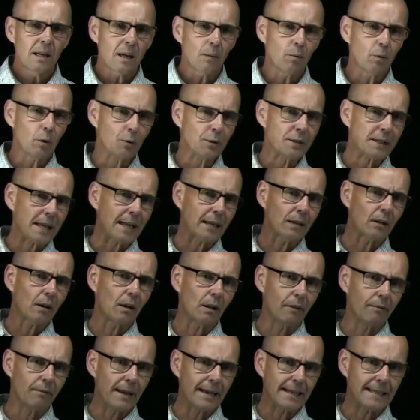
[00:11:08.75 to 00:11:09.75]
And we would take
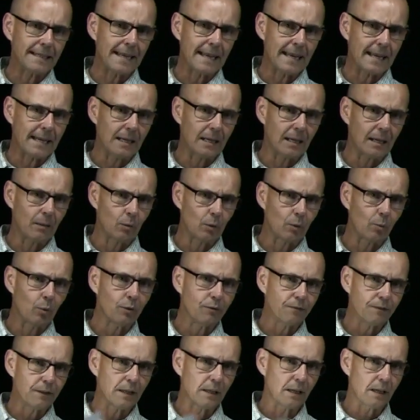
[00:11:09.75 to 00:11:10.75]
all of that data and we
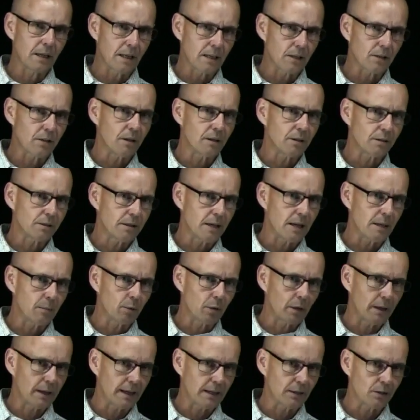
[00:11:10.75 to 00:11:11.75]
would feed it into this
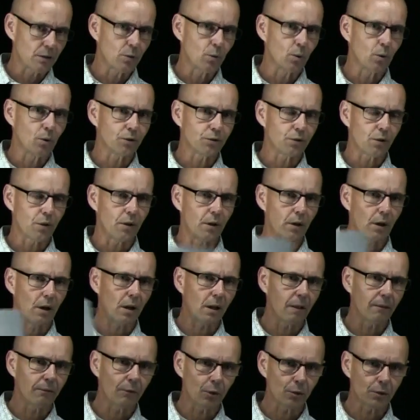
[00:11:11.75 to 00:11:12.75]
Neighborland tool so that
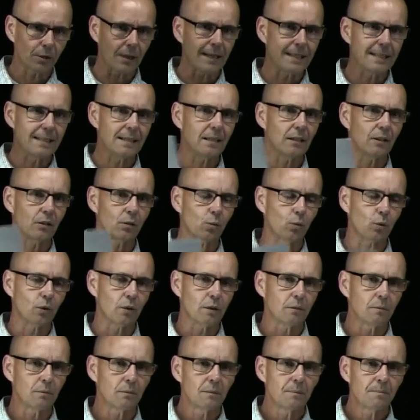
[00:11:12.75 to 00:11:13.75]
all of those ideas
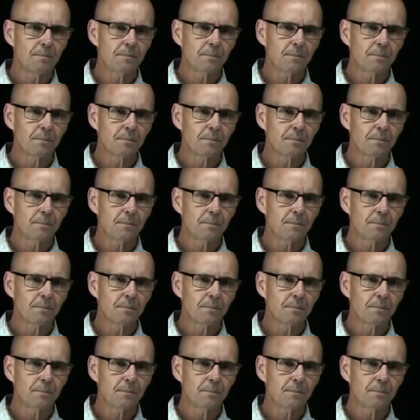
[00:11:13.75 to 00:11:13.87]
were